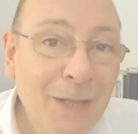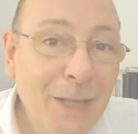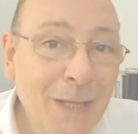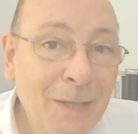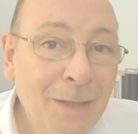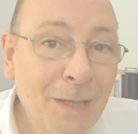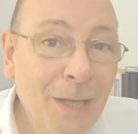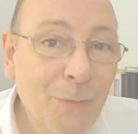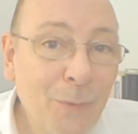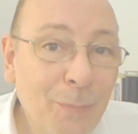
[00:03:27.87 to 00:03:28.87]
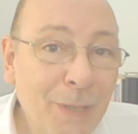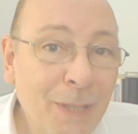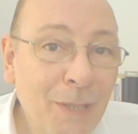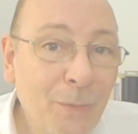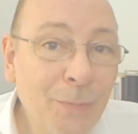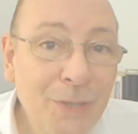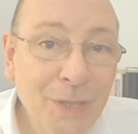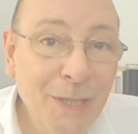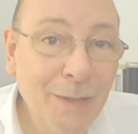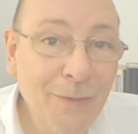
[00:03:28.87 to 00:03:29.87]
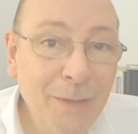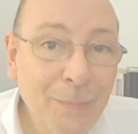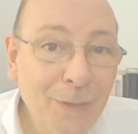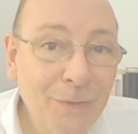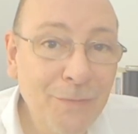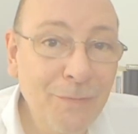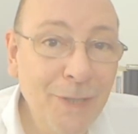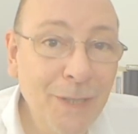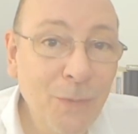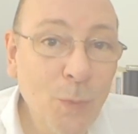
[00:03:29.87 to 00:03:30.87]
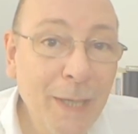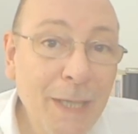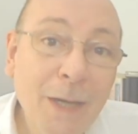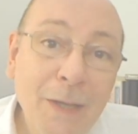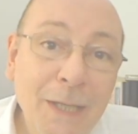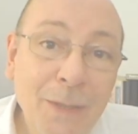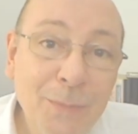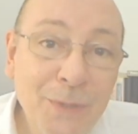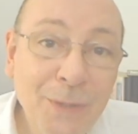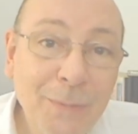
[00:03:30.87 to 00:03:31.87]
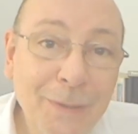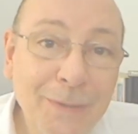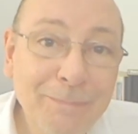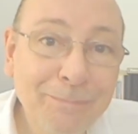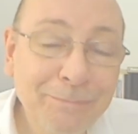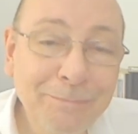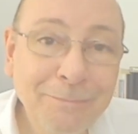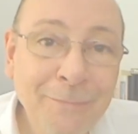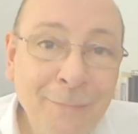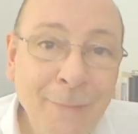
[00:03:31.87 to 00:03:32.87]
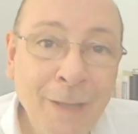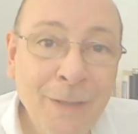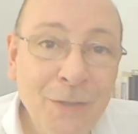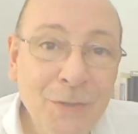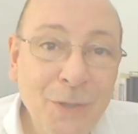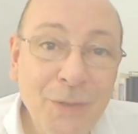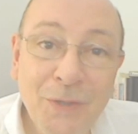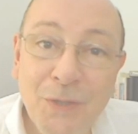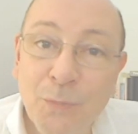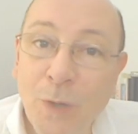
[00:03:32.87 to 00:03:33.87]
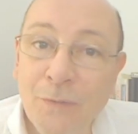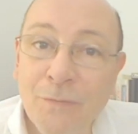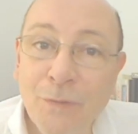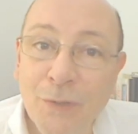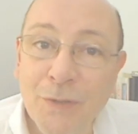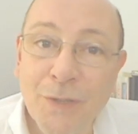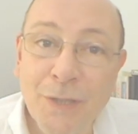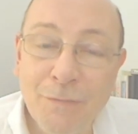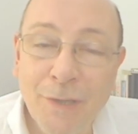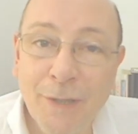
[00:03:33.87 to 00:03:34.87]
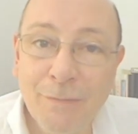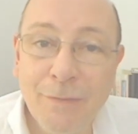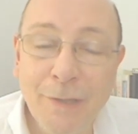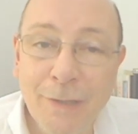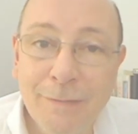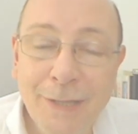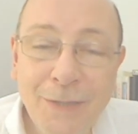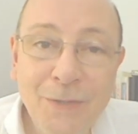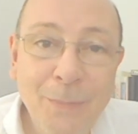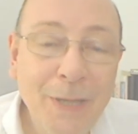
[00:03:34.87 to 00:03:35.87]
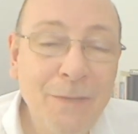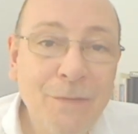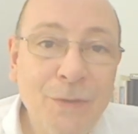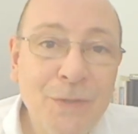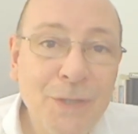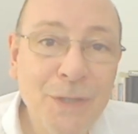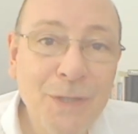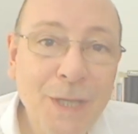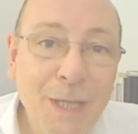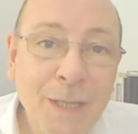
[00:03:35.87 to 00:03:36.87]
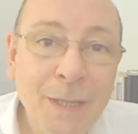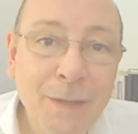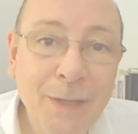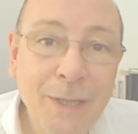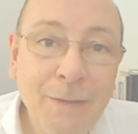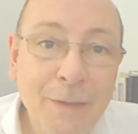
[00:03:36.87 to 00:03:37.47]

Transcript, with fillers: then I would be omitting a great part of the way I keep sober. So this is one voice in recovery, and it's the many voices in the